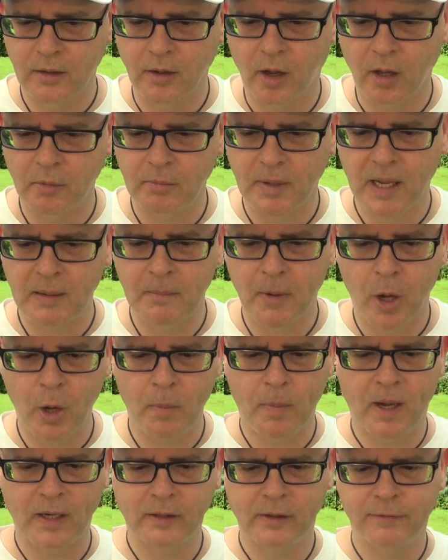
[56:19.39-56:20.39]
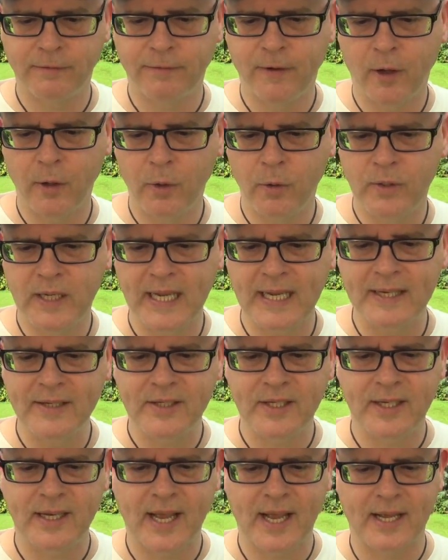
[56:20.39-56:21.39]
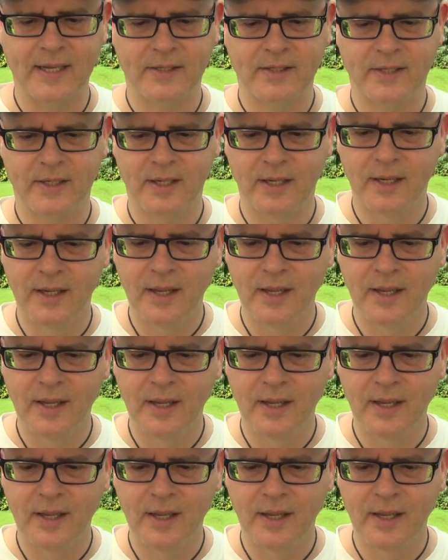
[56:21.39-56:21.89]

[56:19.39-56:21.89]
on my mobile phone internet